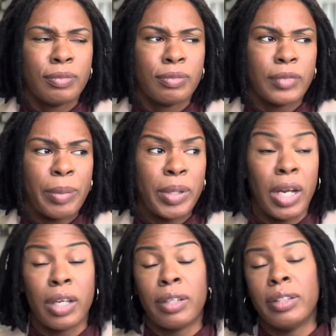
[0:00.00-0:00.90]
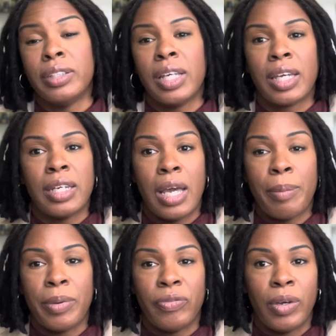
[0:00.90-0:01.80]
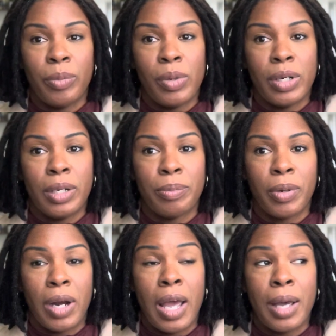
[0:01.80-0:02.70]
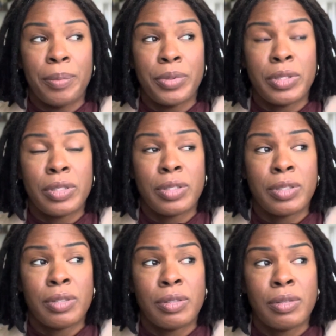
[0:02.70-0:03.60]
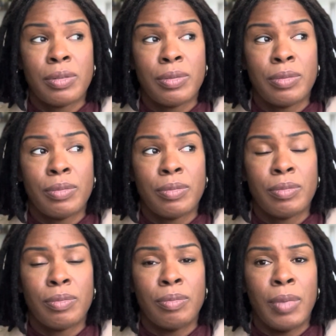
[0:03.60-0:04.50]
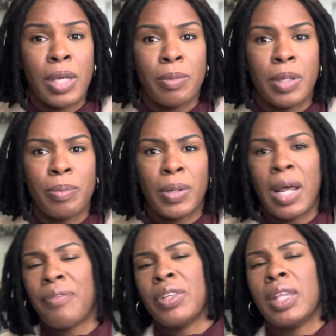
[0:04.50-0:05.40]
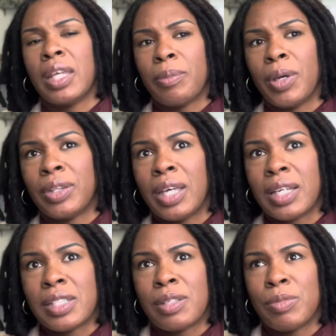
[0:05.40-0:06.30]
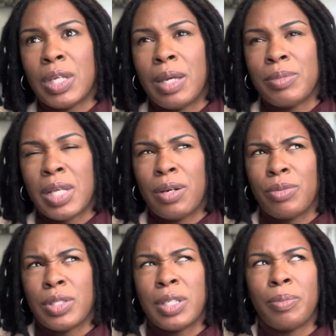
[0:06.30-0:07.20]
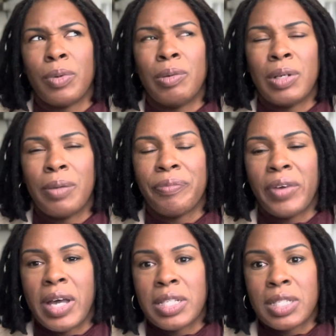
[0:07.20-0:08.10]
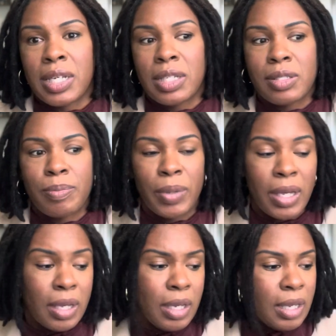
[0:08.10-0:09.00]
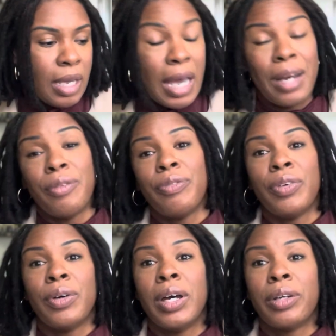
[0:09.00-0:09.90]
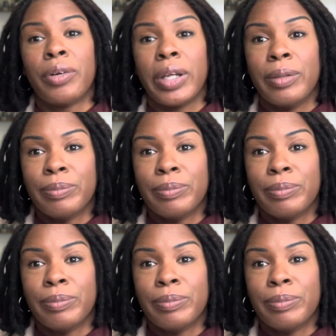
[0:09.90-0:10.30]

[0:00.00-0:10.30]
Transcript: I mean, I could take a nap if I wanted, perhaps. Maybe, but I have to think about that because sometimes I don't sleep well when I'm fasting. But I don't feel hungry.